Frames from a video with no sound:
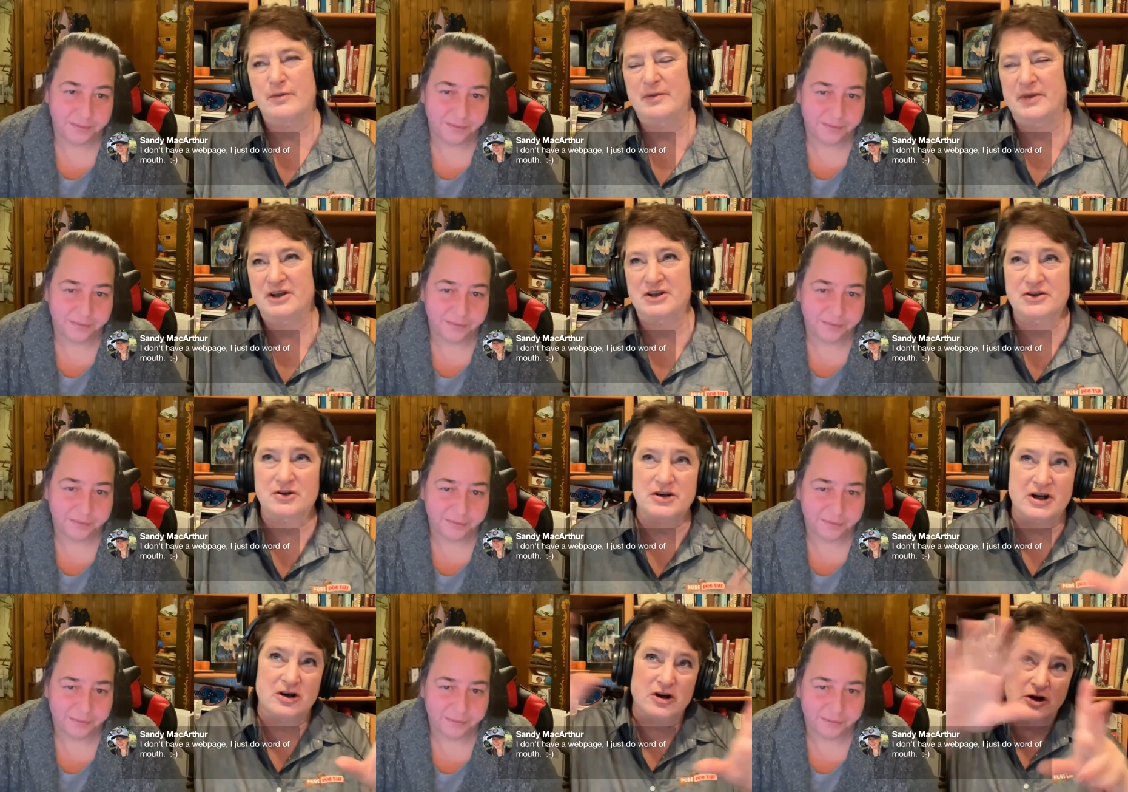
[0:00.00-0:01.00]
Speaker 1: My Manchester
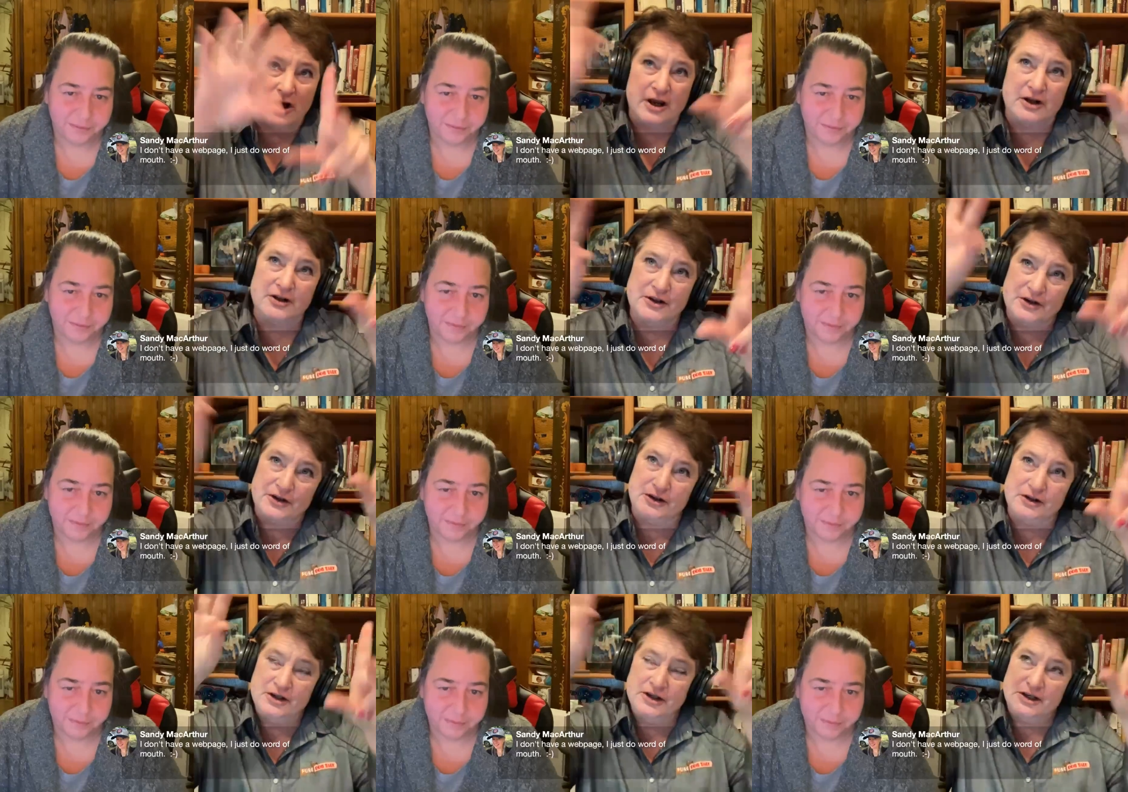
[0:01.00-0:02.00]
Terrier had a
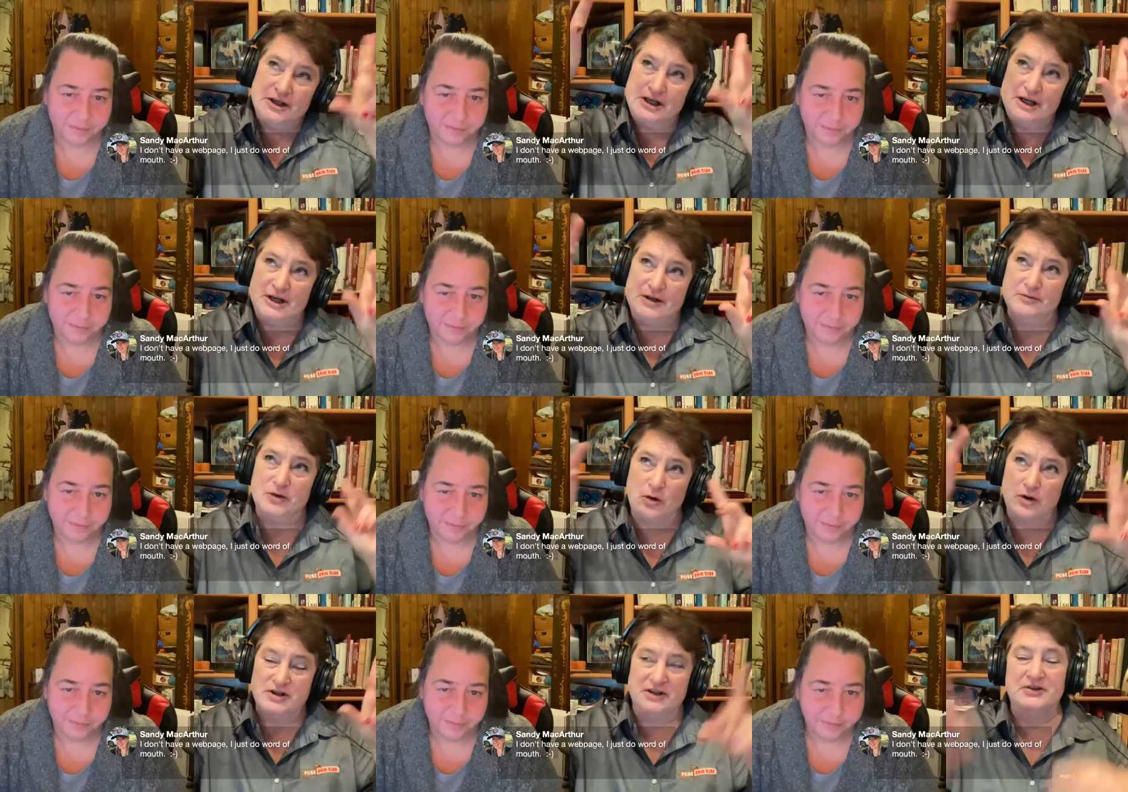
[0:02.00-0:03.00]
little um,
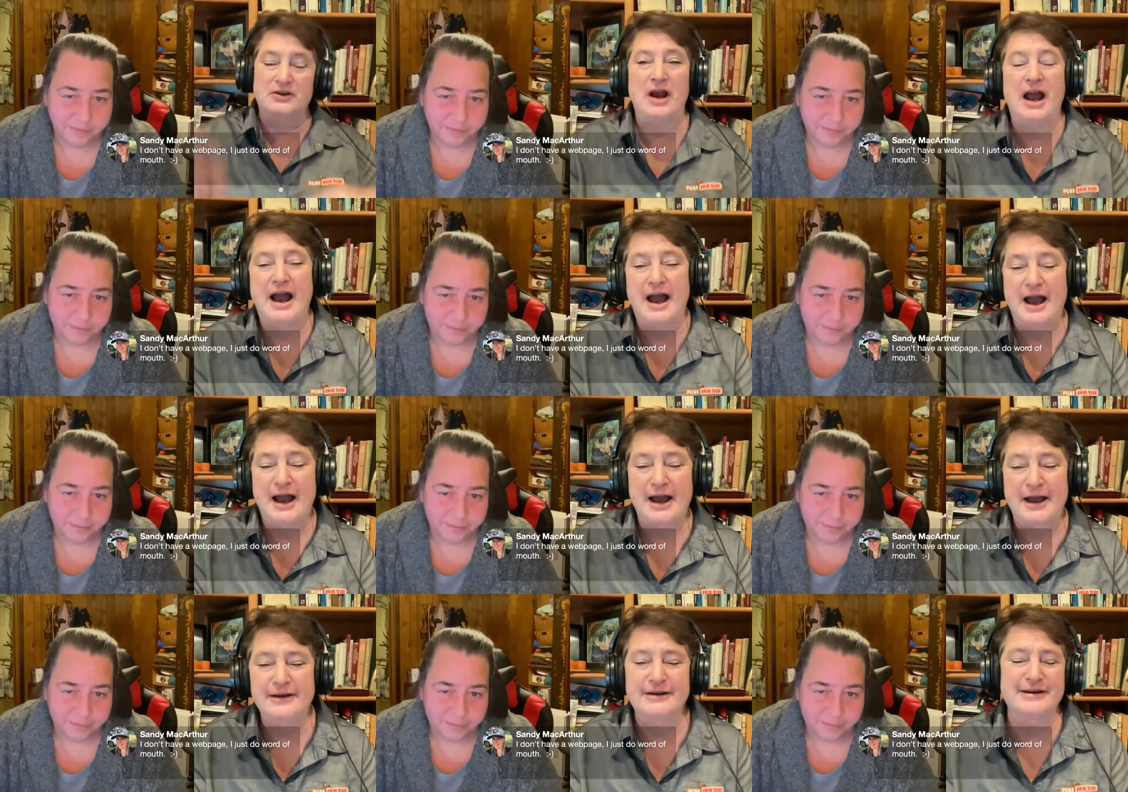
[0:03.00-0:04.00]
court jester
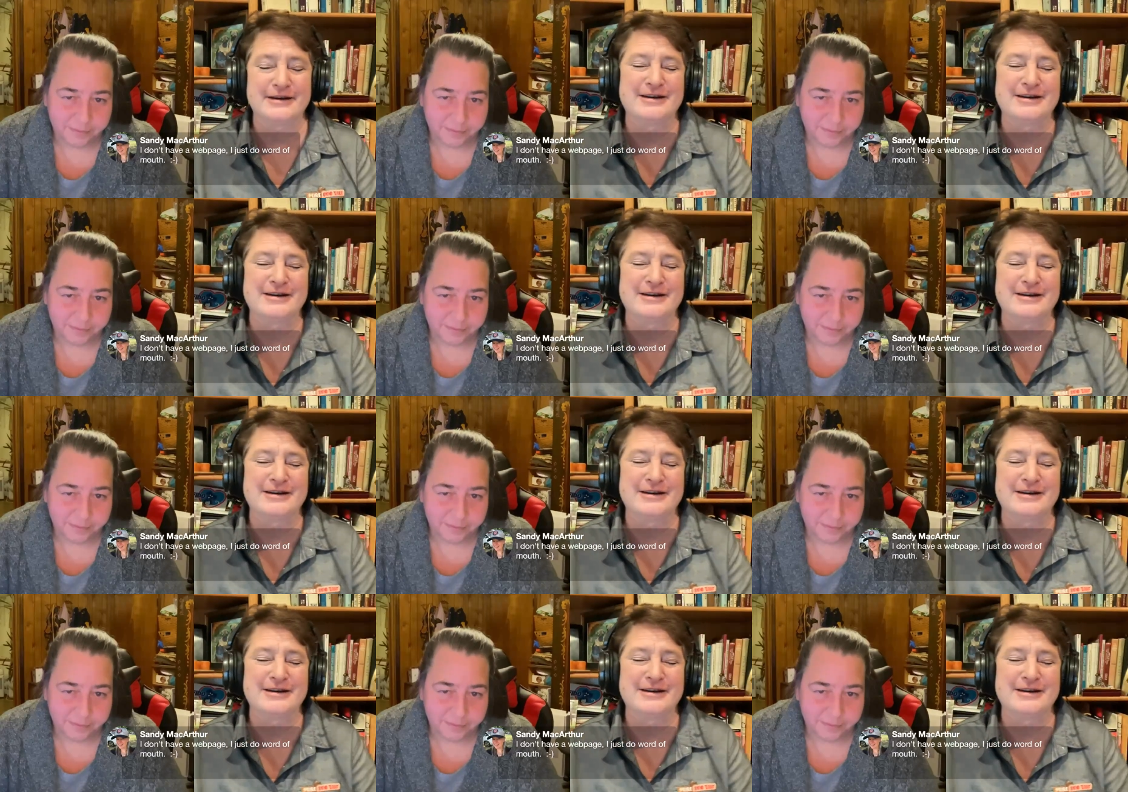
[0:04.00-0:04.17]
hat, and